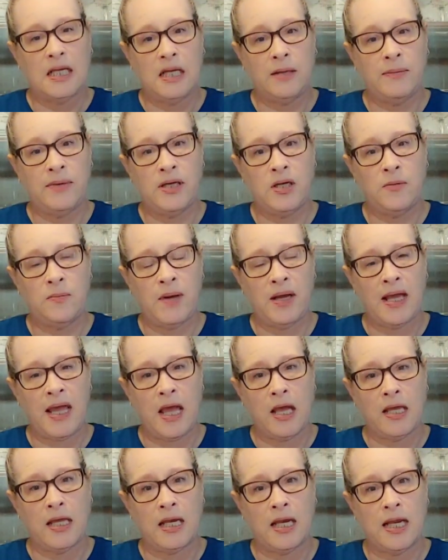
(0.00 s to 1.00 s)
let me do my
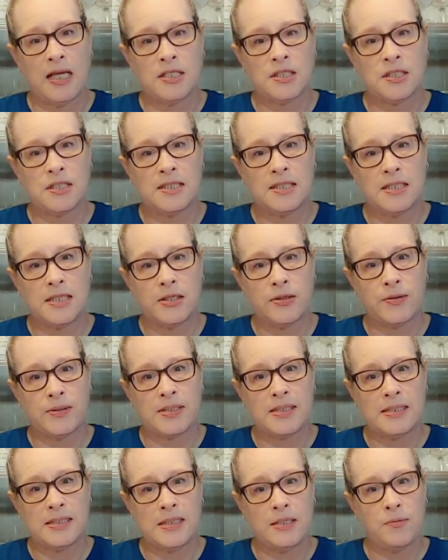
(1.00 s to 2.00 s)
calculations here
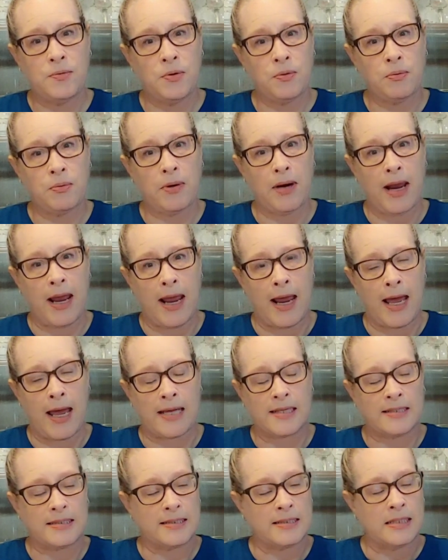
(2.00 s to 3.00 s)
and see where we're
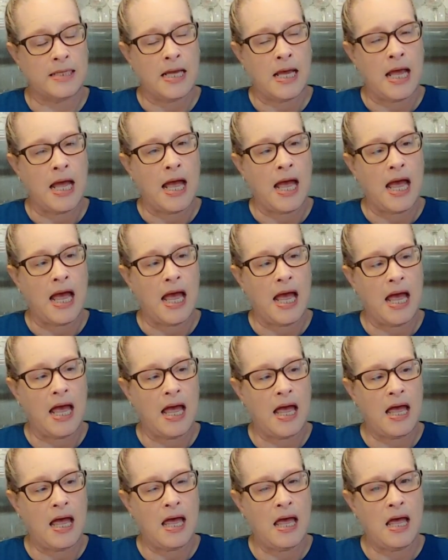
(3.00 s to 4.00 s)
at.
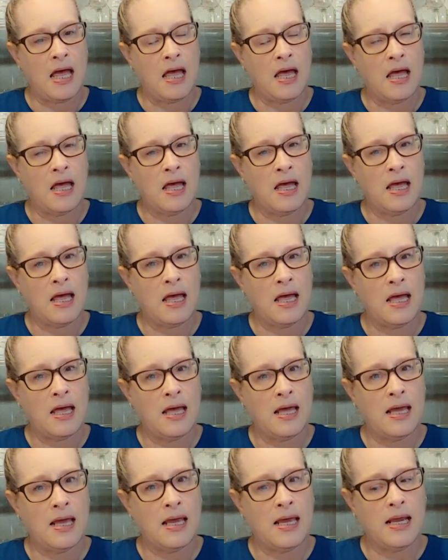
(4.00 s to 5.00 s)

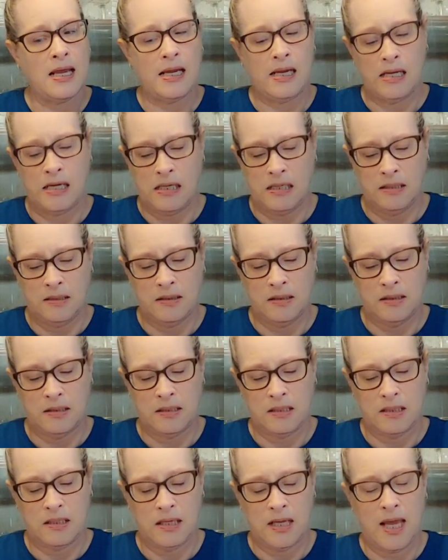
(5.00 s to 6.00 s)
I
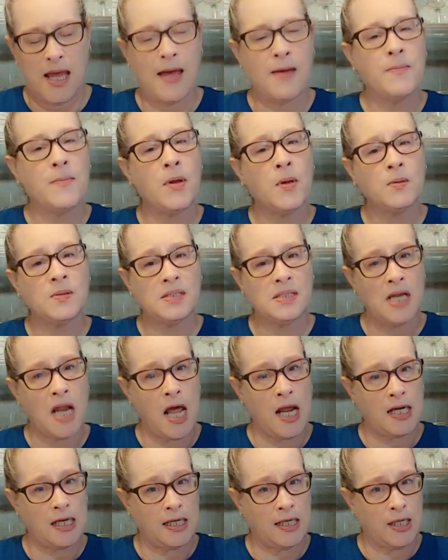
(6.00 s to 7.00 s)
am most
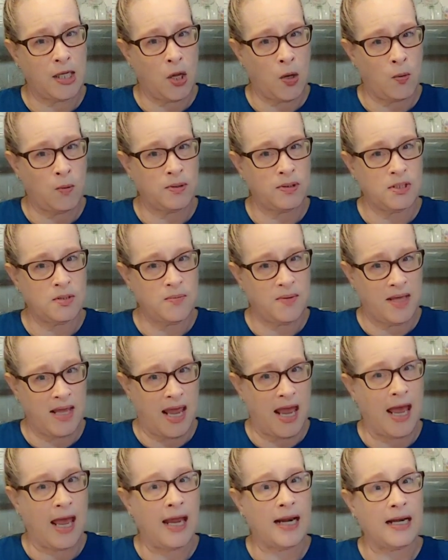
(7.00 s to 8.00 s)
likely going to
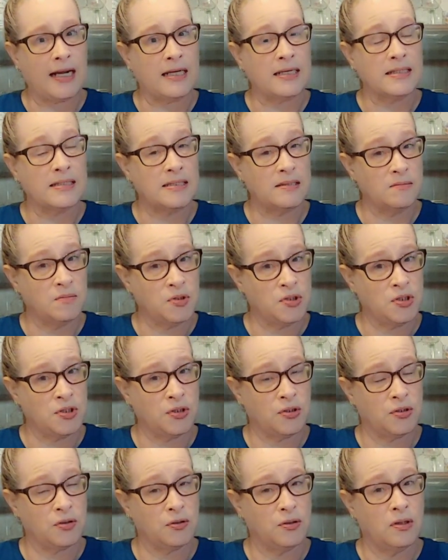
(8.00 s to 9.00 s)
be adding some
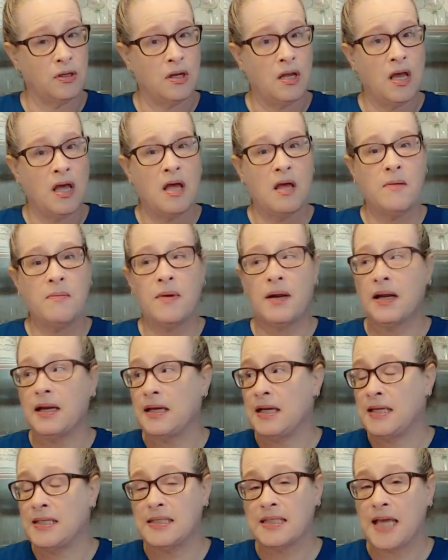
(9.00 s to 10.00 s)
sugar, but
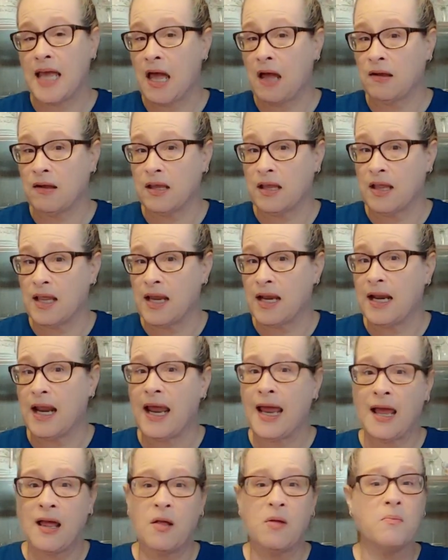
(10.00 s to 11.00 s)
I need to calculate
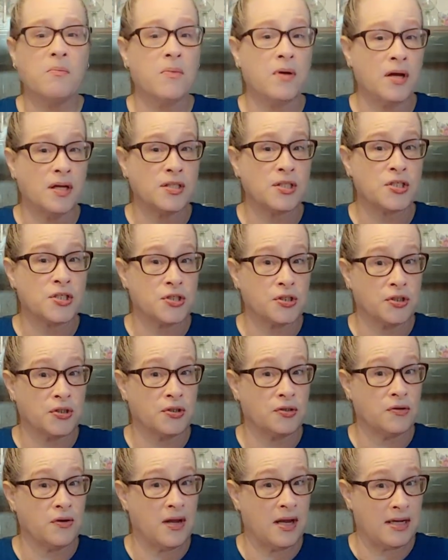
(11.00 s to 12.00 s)
how much
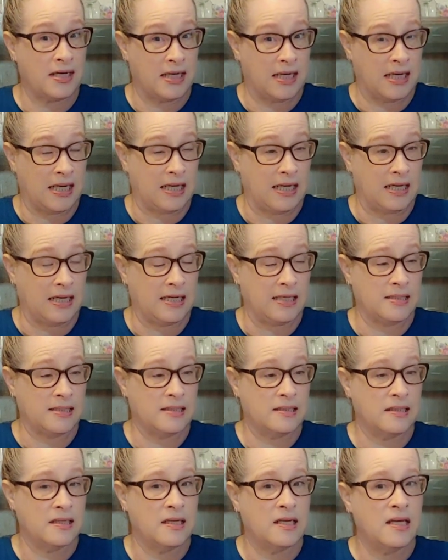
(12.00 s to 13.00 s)
sugar I need.